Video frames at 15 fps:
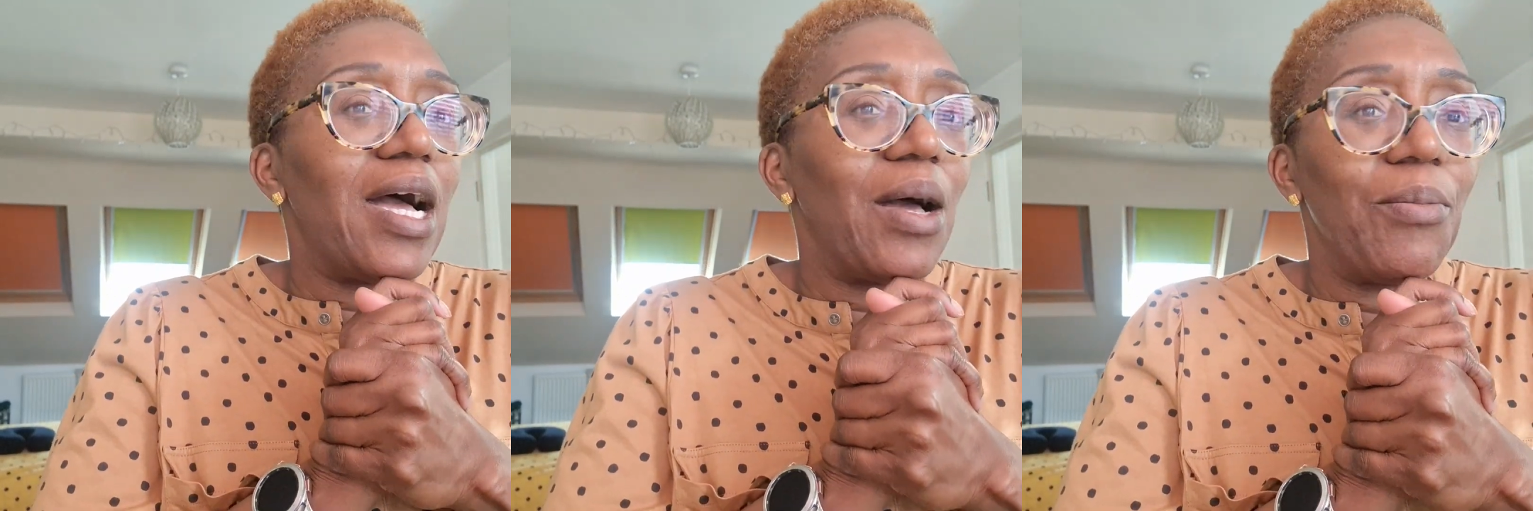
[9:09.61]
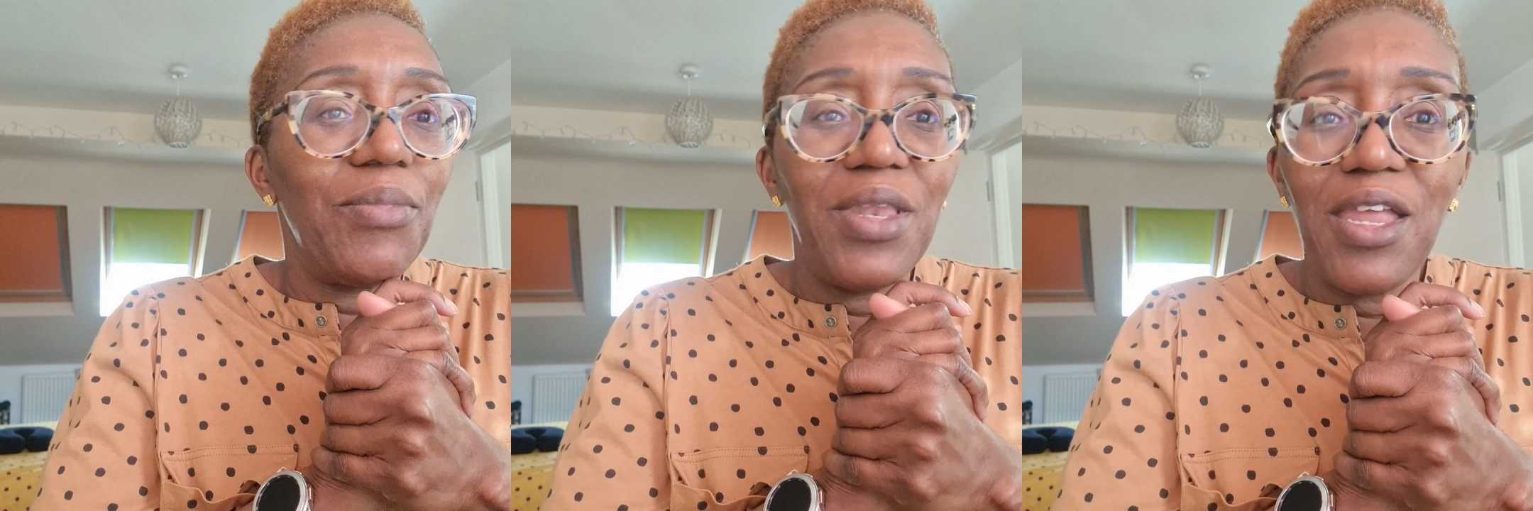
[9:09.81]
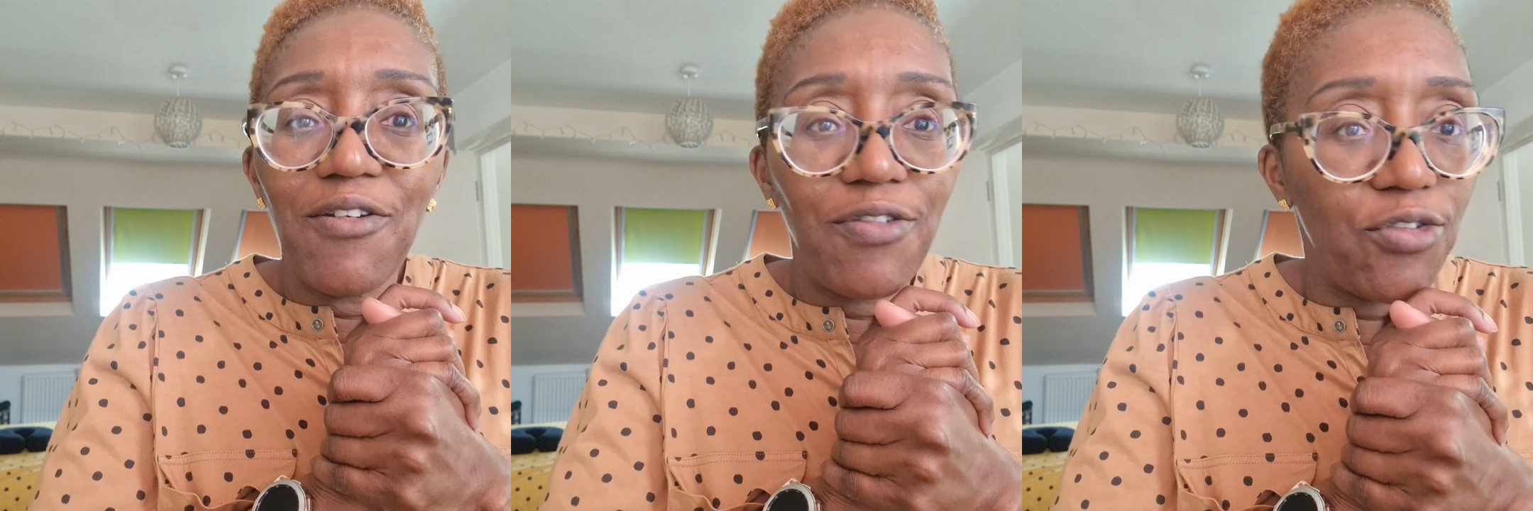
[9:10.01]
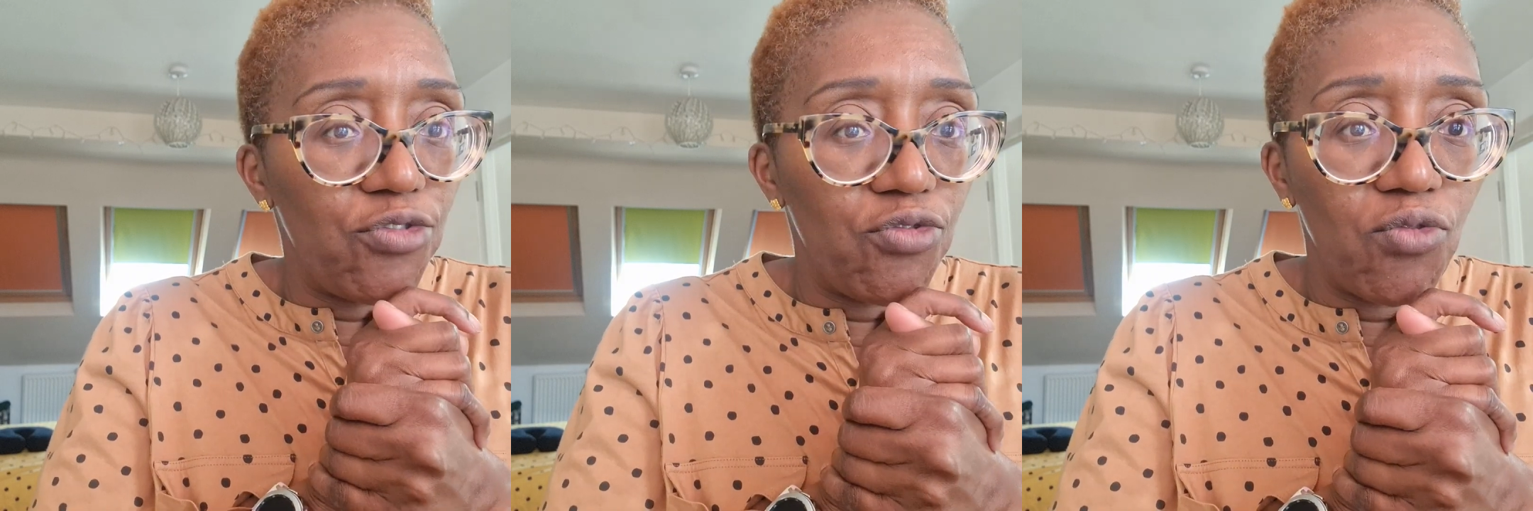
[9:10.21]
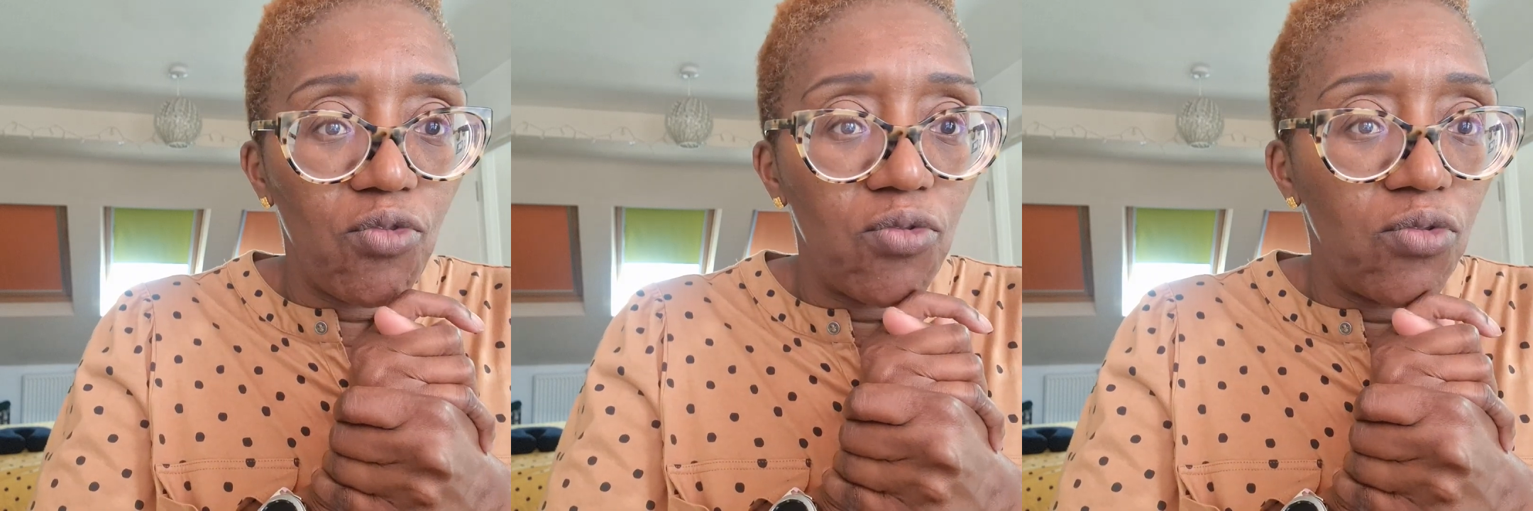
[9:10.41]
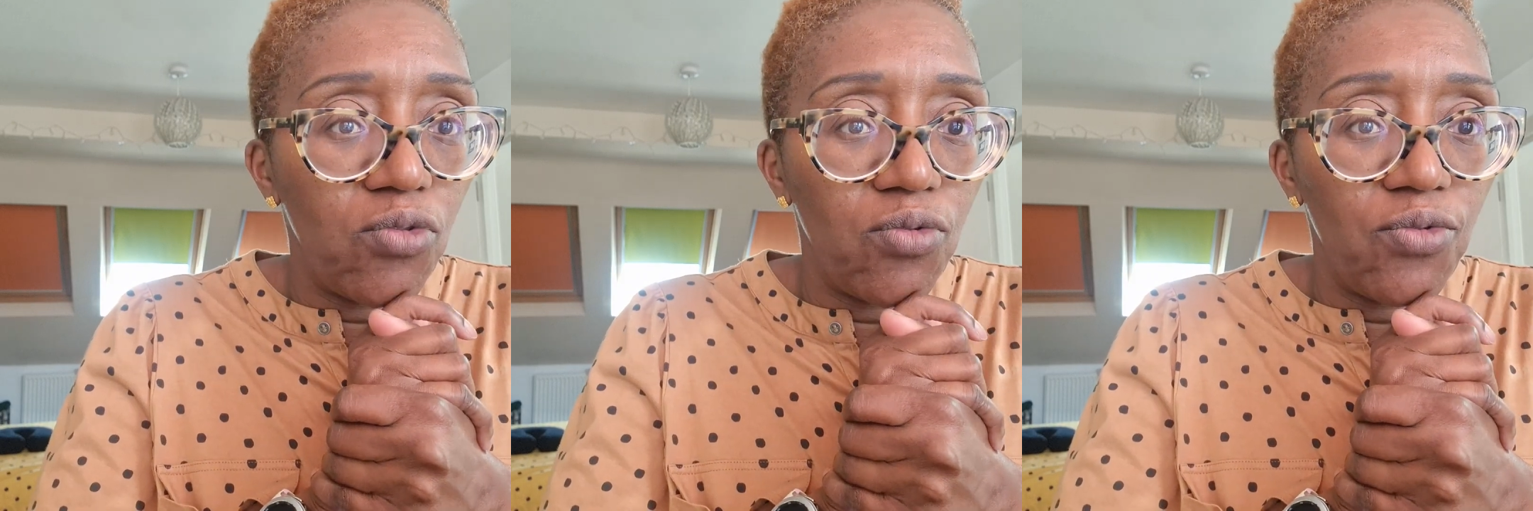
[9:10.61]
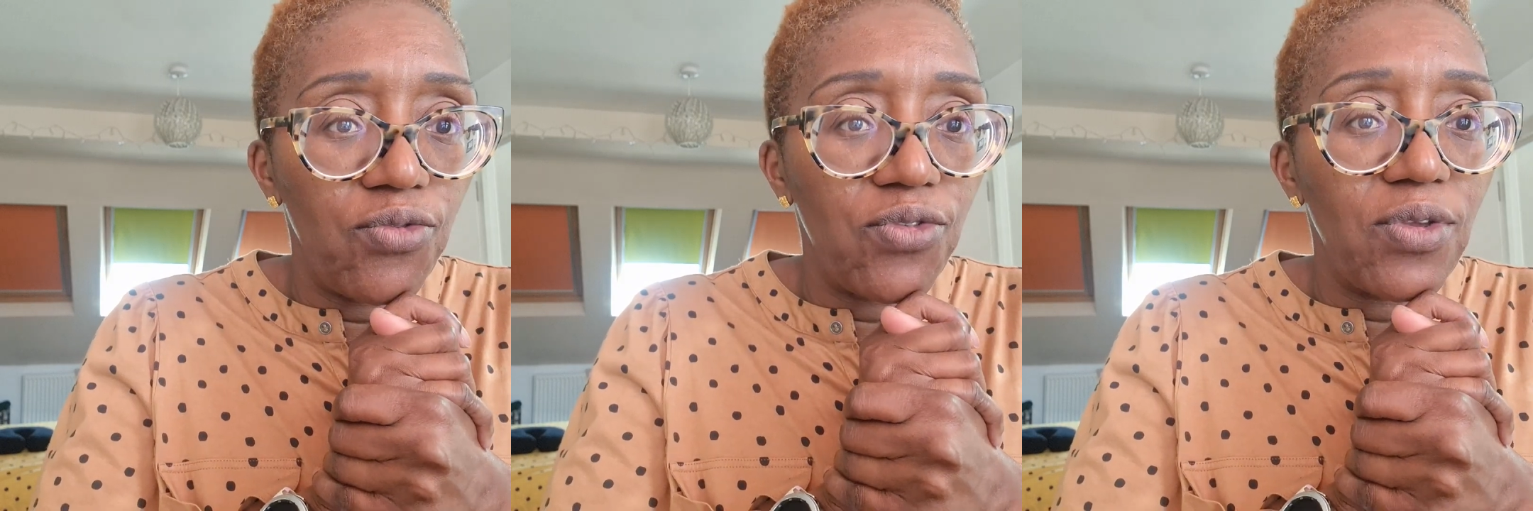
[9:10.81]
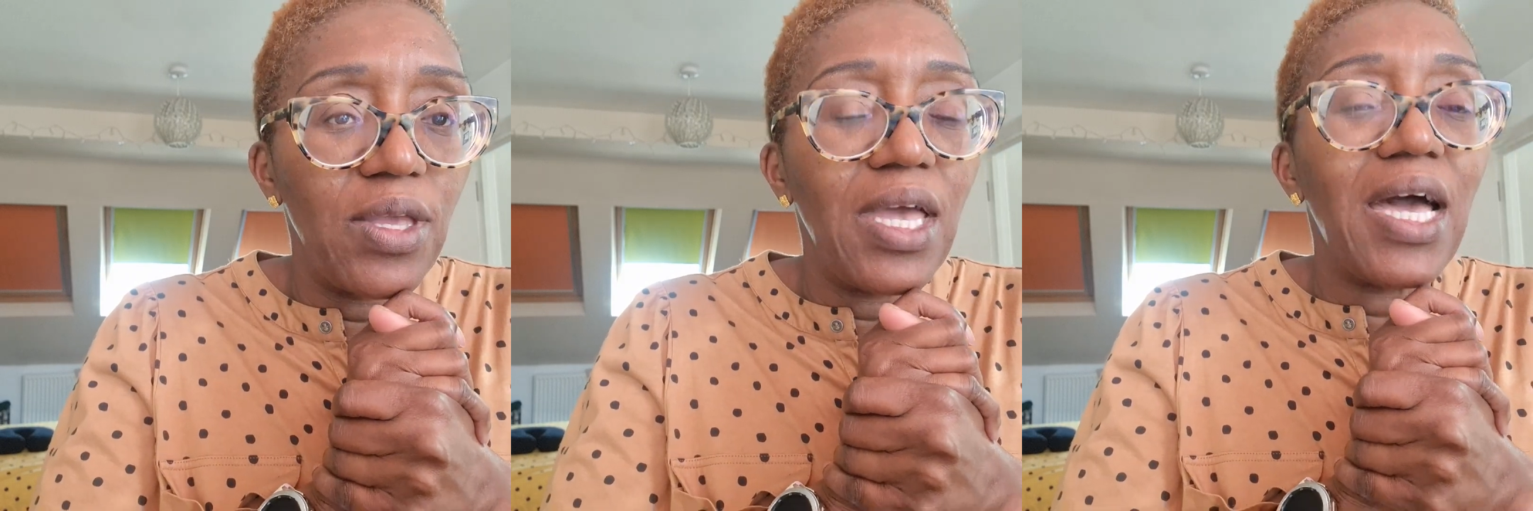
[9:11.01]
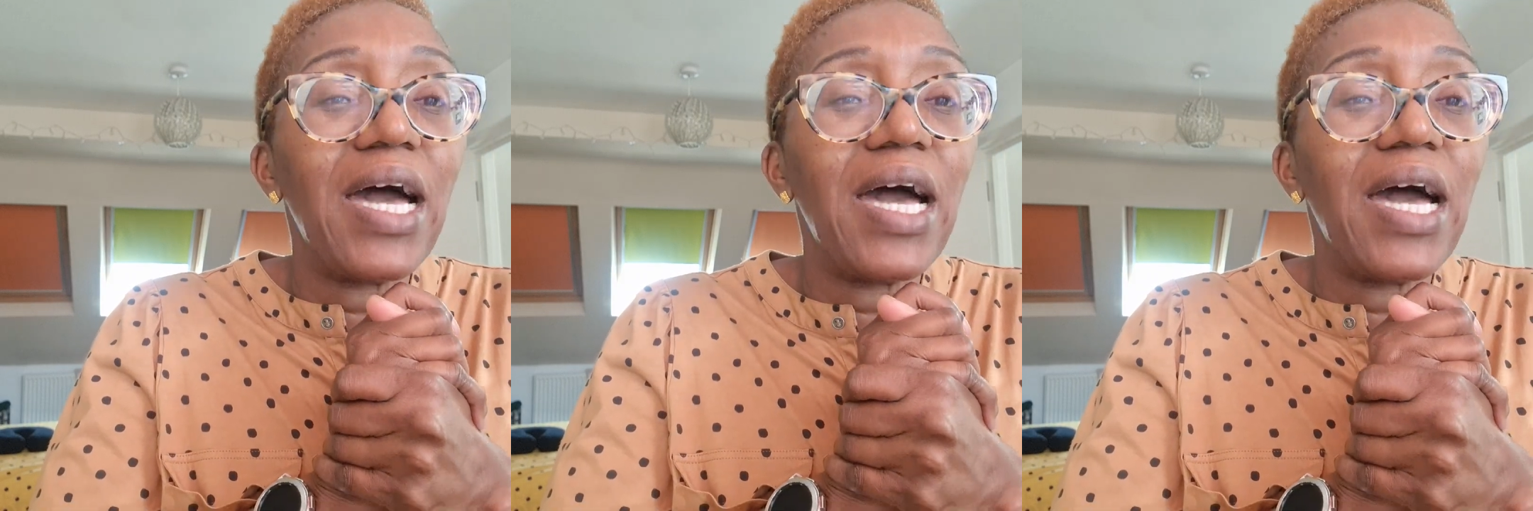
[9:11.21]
I'm never too old,